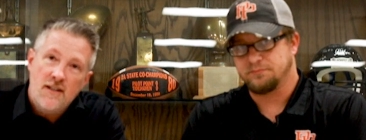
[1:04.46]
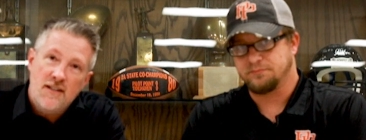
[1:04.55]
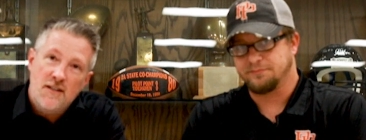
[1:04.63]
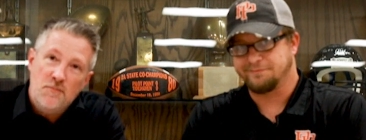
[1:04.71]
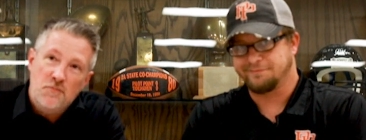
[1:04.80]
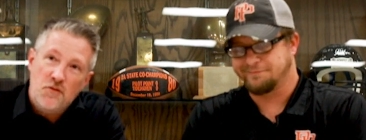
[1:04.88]

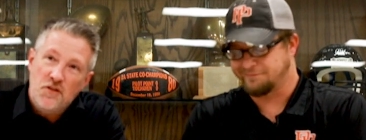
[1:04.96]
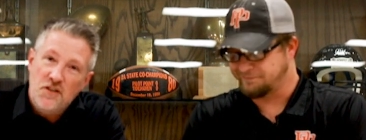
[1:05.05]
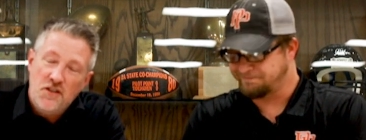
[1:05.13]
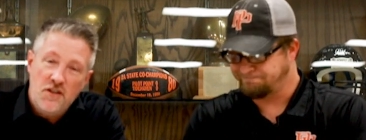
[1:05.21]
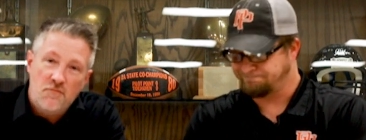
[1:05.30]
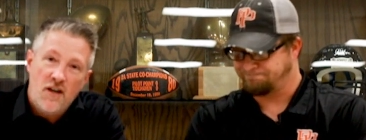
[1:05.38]
Speaker 1: um, we're going
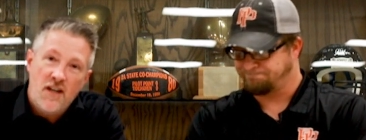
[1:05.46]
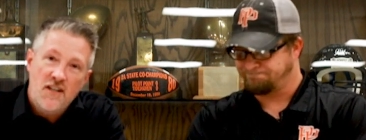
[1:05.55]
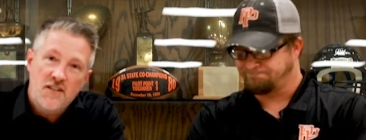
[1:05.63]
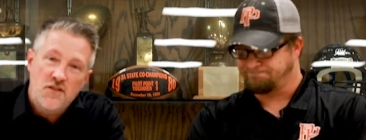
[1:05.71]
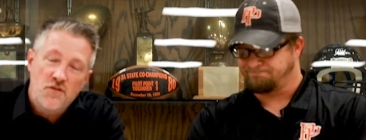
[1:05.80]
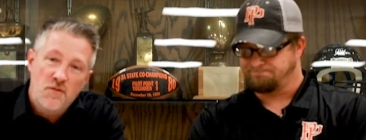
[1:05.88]
to get right
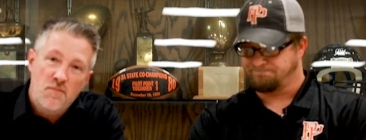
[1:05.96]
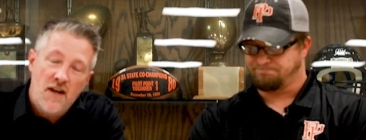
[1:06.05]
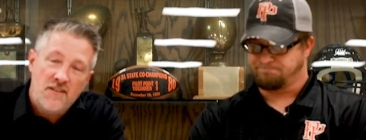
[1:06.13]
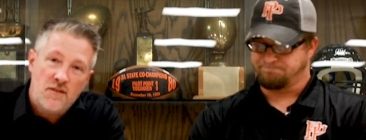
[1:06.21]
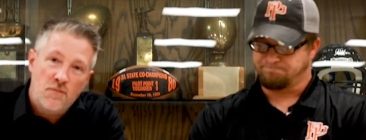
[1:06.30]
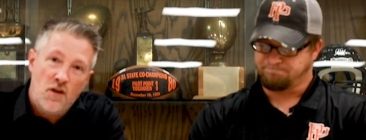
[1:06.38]
into the
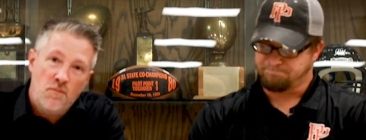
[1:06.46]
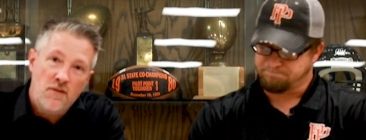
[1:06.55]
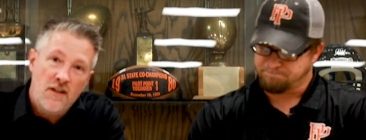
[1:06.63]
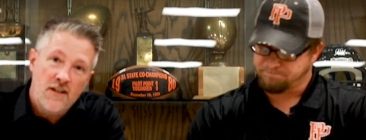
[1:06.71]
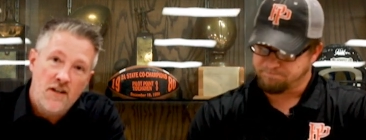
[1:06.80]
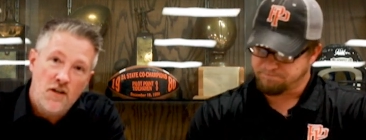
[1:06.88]
basketball
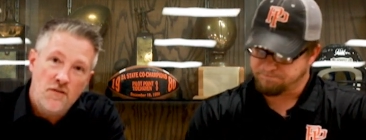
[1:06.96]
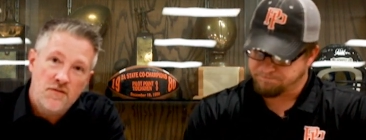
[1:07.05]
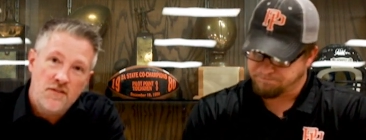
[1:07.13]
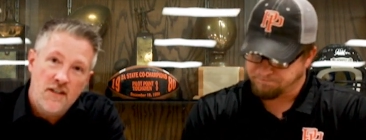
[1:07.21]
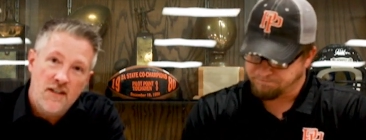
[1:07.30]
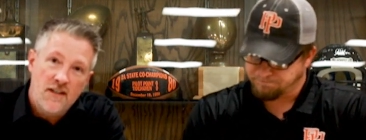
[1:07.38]

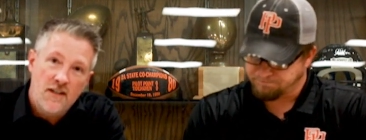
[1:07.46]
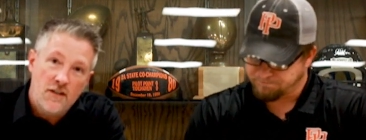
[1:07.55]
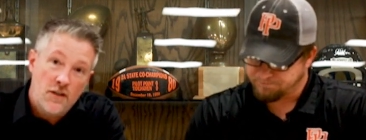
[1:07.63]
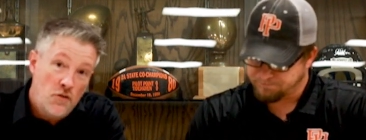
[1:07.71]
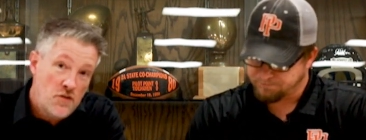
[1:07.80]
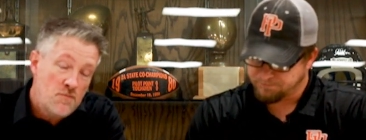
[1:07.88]
playoffs, and uh,
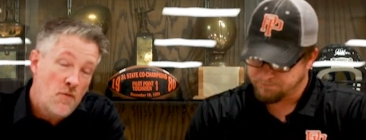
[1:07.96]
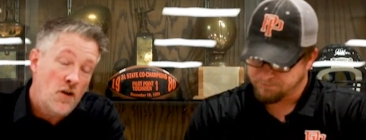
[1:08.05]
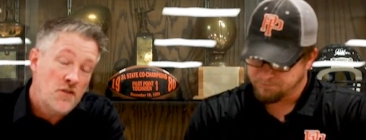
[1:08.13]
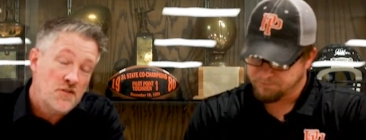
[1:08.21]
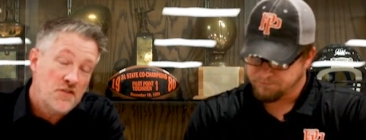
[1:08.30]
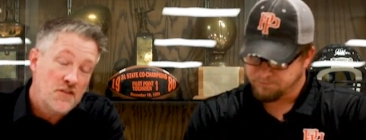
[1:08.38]
Coach
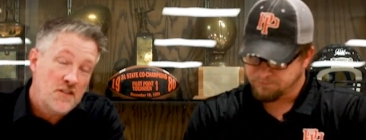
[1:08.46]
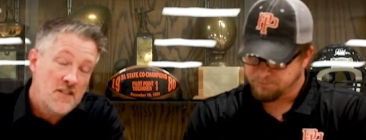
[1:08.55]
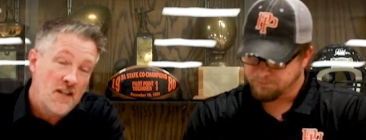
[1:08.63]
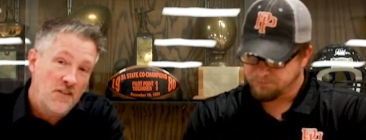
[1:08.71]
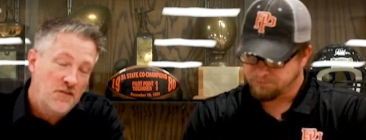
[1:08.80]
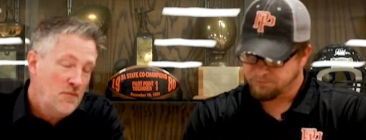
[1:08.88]
Marsh is going to
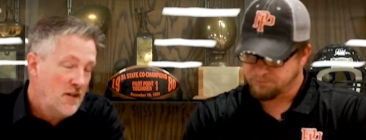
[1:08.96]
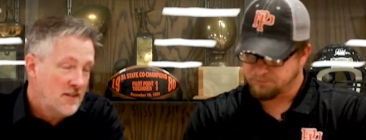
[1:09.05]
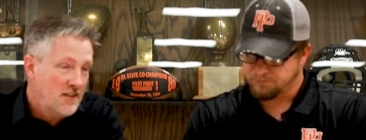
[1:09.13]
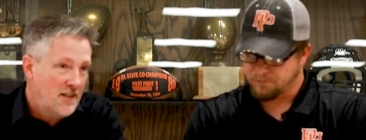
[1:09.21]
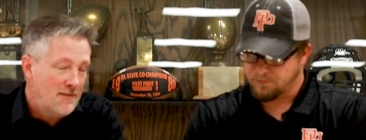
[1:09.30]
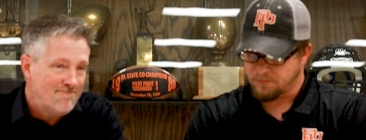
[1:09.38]
tell us
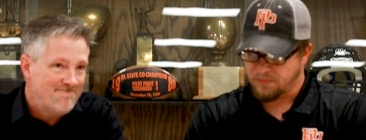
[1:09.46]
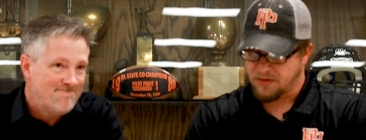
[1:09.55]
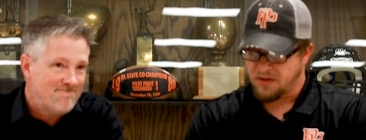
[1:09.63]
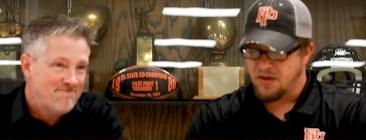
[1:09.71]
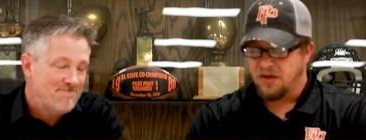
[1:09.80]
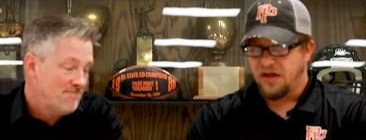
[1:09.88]
about that.
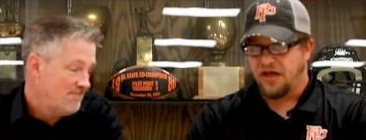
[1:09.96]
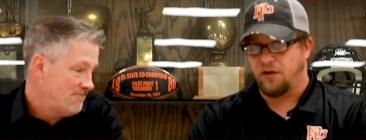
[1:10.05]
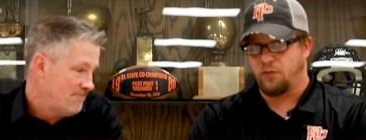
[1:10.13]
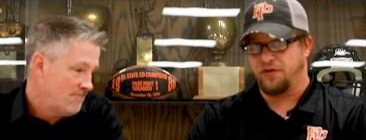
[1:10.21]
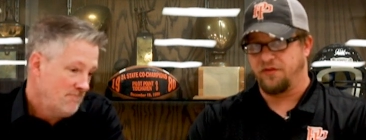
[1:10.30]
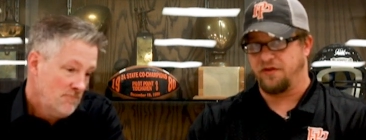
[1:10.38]
Speaker 2: Uh,
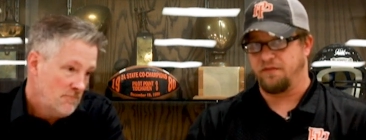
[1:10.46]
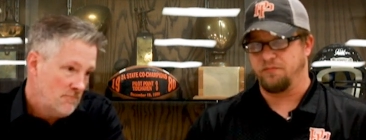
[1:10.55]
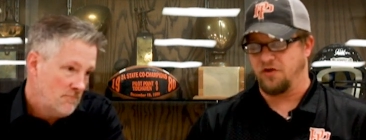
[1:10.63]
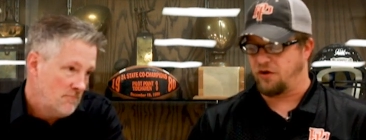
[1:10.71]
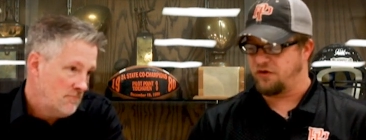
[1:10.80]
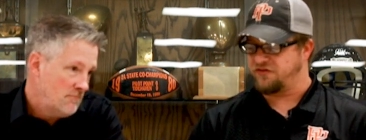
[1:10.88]
well, the,
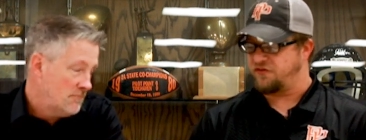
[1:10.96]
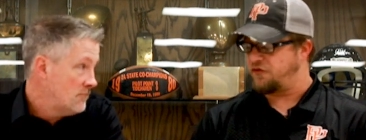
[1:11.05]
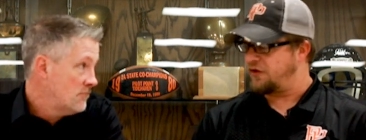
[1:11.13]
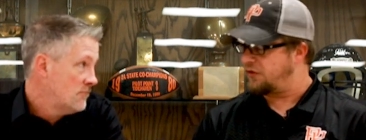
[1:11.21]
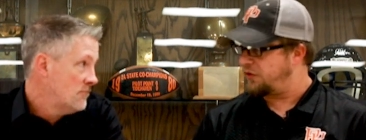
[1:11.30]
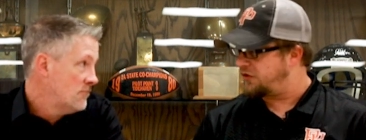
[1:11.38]
the girls have
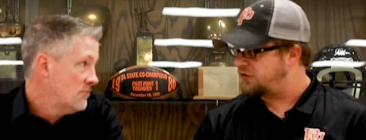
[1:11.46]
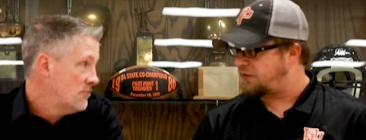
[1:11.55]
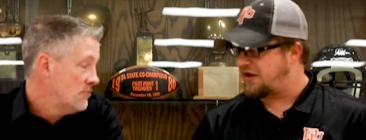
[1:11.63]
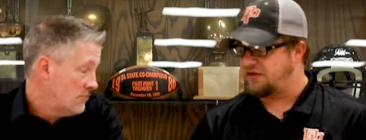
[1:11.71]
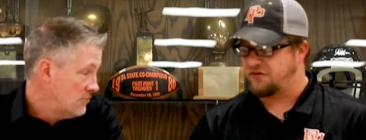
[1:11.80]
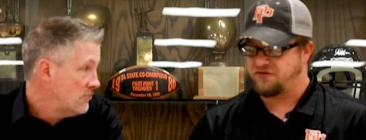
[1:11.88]
concluded the
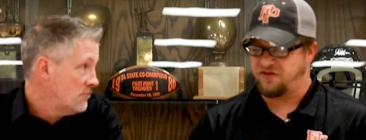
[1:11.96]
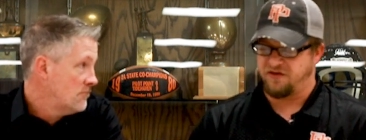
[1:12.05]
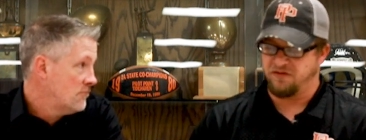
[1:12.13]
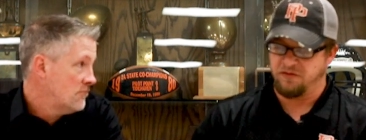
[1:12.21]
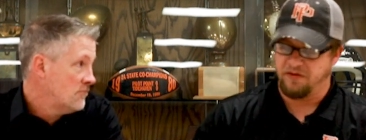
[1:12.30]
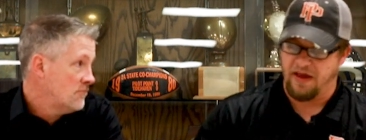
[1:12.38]
regular
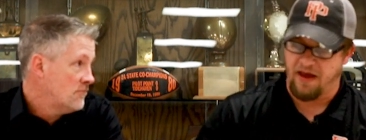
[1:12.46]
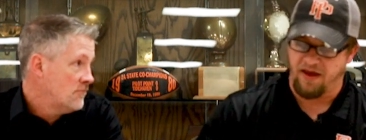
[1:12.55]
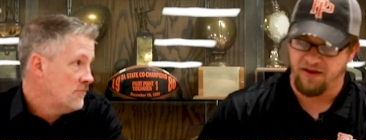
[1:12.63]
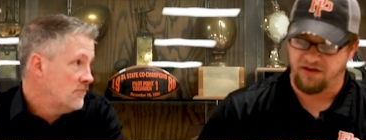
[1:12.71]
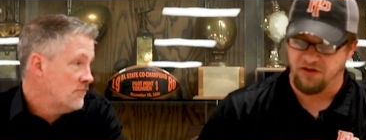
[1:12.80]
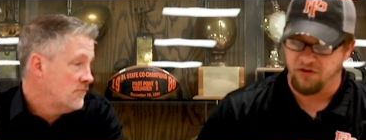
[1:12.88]
season. Uh,
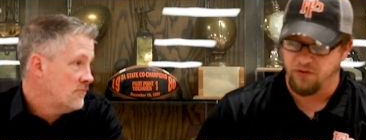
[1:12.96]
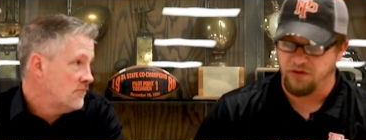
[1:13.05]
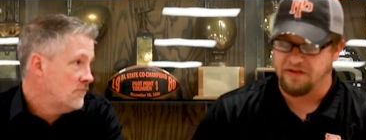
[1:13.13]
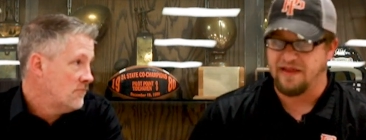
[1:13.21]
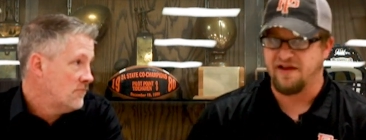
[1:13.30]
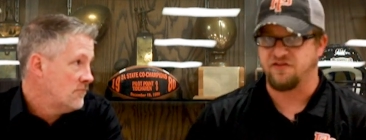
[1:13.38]
it
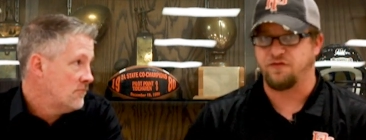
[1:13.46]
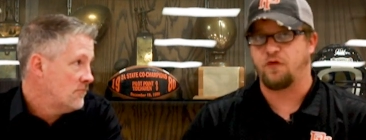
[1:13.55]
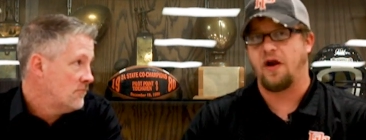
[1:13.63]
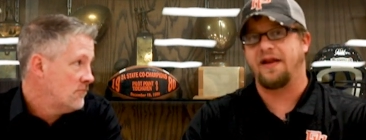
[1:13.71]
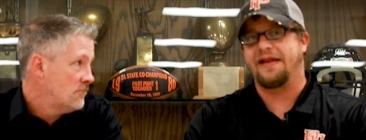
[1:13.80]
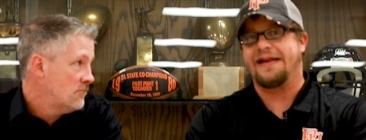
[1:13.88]
concluded last
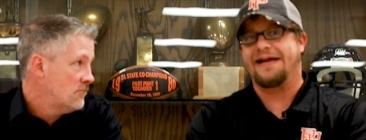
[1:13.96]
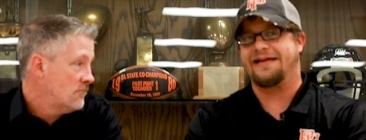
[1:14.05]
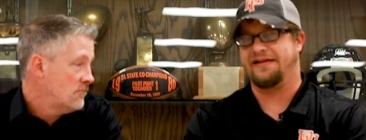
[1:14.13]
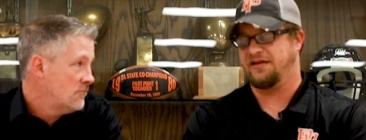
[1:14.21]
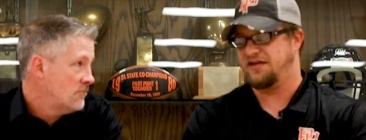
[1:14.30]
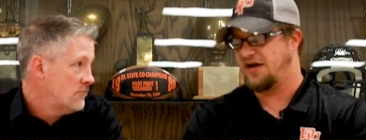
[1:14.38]
Friday
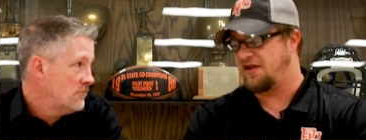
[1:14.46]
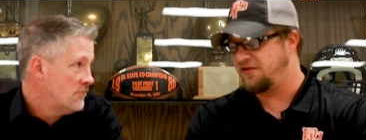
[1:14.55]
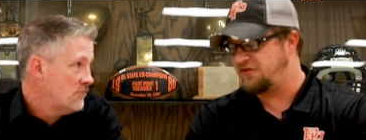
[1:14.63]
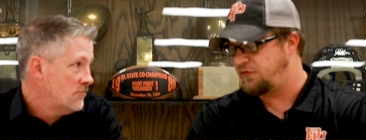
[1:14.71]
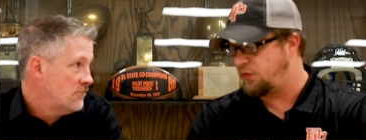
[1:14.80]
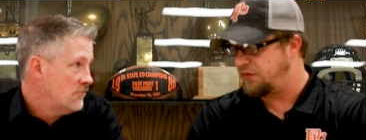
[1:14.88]
night in
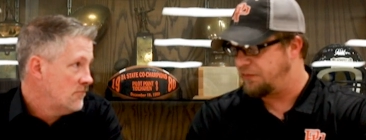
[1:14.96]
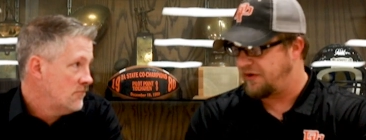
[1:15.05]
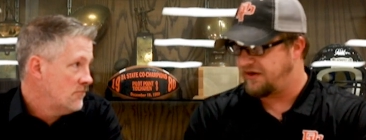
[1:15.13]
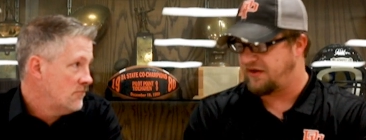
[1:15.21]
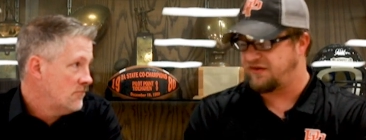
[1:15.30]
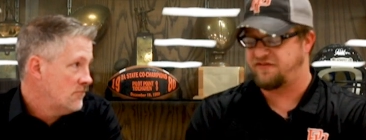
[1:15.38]
Collinsville. We
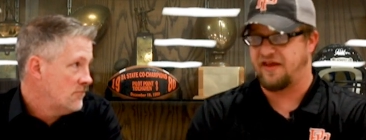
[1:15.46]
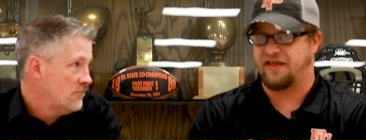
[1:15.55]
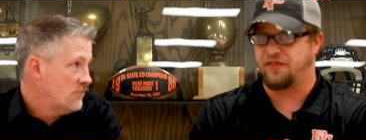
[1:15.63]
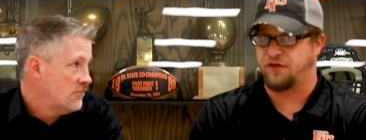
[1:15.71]
played a second and